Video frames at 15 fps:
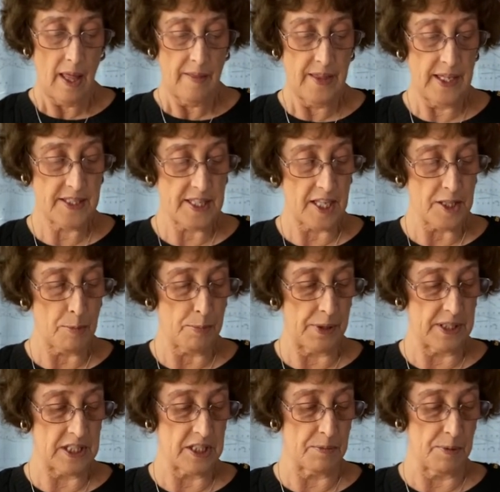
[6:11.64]
These are the
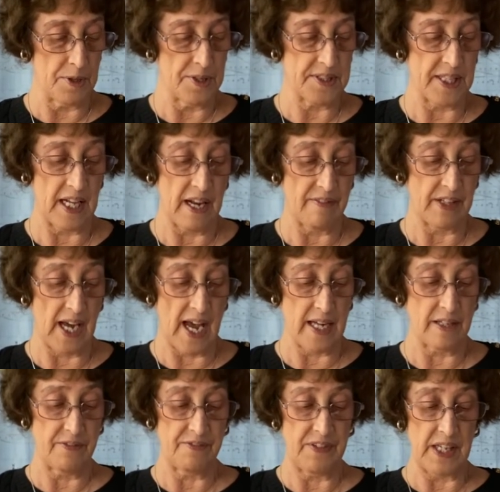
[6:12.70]
principles that have
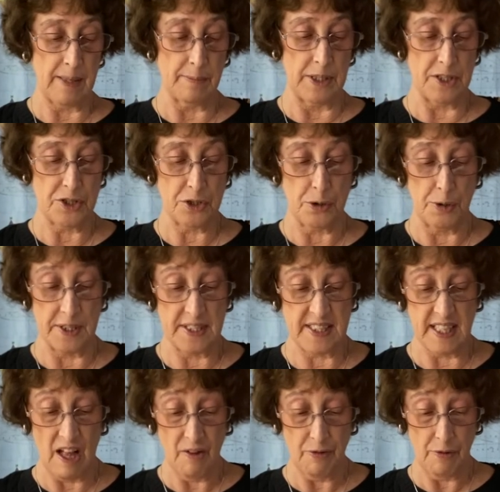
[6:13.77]
guided families towards
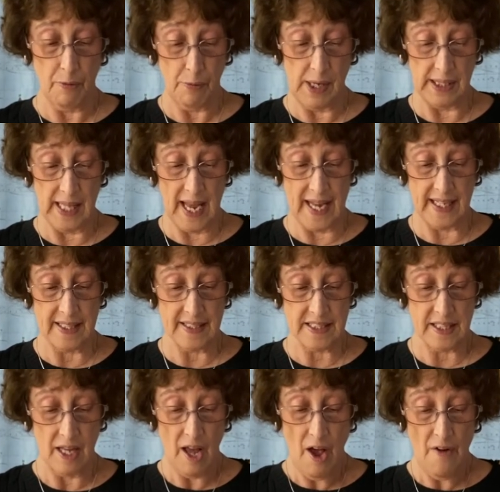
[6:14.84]
self reliance
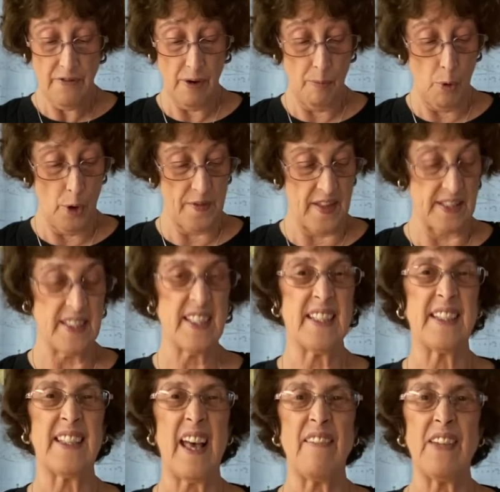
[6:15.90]
for more than
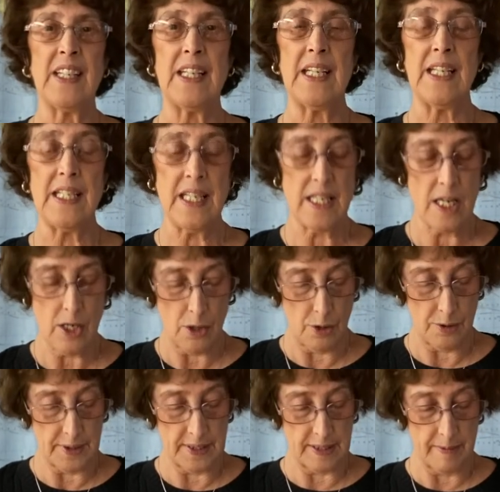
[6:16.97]
70
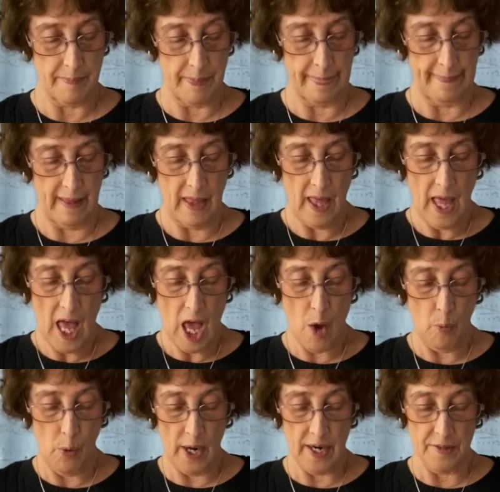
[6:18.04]
years.
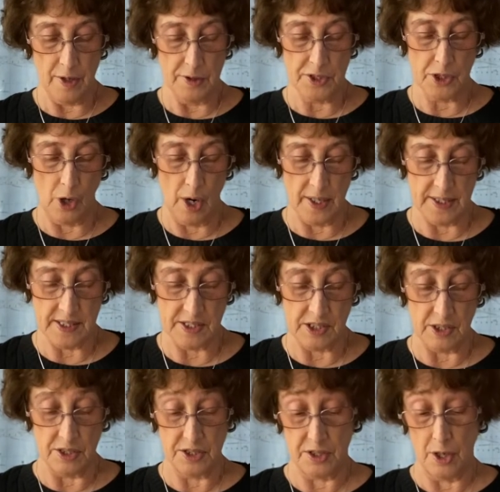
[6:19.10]
And one of those
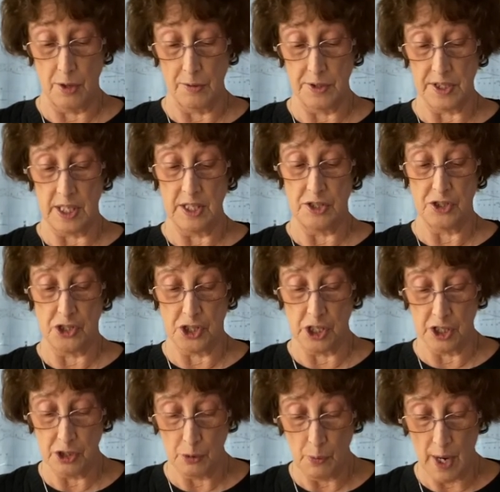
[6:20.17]
cornerstones is
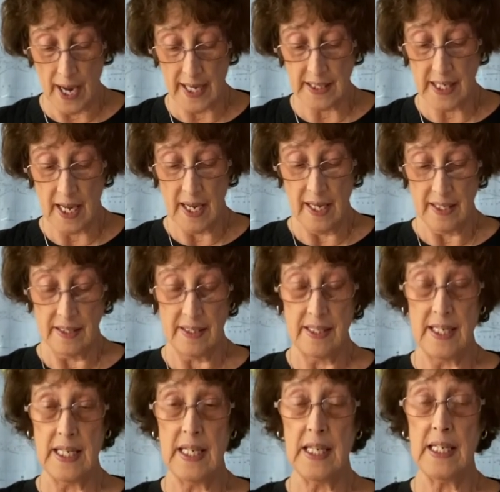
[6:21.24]
genuine
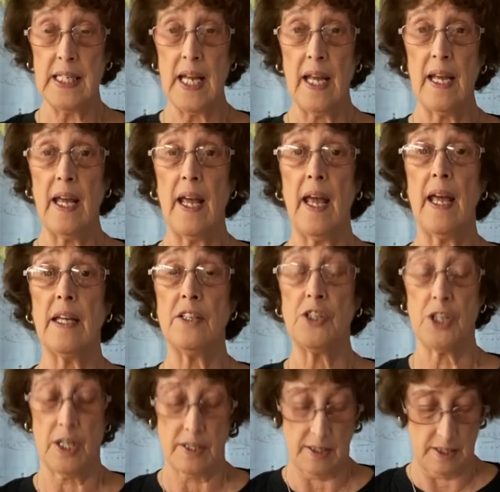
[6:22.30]
need and
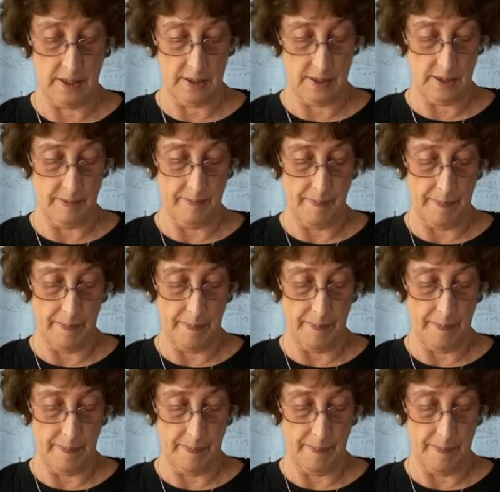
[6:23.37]
justice.